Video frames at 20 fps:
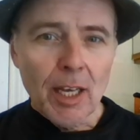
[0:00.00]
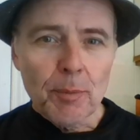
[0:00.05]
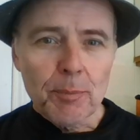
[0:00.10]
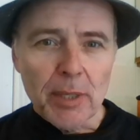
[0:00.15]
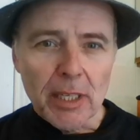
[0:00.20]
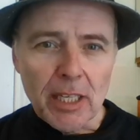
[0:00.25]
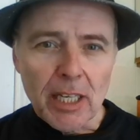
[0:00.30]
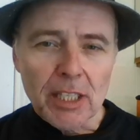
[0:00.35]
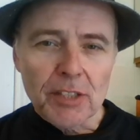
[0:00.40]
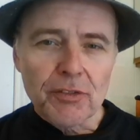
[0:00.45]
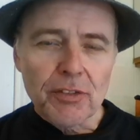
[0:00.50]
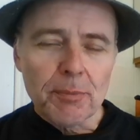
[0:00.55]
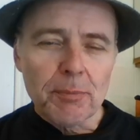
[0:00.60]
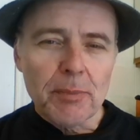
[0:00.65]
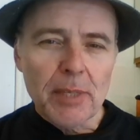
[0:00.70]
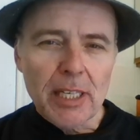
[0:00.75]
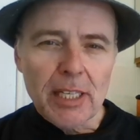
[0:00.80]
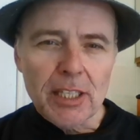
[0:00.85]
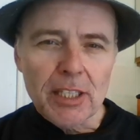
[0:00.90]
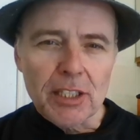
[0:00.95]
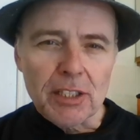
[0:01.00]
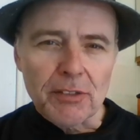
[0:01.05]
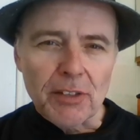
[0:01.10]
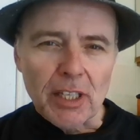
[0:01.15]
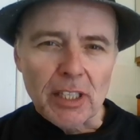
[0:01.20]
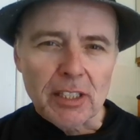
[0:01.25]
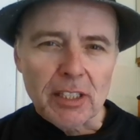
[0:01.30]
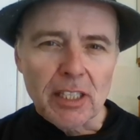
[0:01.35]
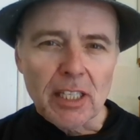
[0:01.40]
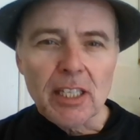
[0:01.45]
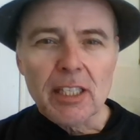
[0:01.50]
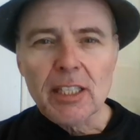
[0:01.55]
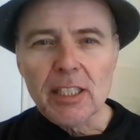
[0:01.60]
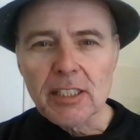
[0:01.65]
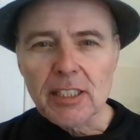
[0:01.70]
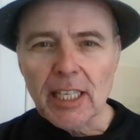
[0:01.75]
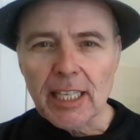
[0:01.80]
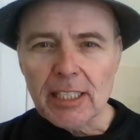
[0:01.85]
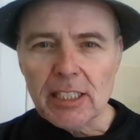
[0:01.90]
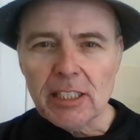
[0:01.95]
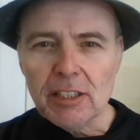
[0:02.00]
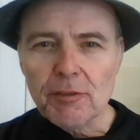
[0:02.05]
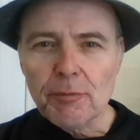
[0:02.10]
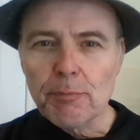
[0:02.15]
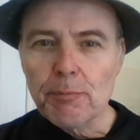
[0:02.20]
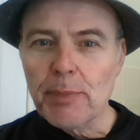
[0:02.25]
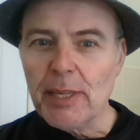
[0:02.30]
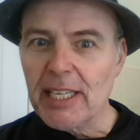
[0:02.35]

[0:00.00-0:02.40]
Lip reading: Because for millions of us, the title of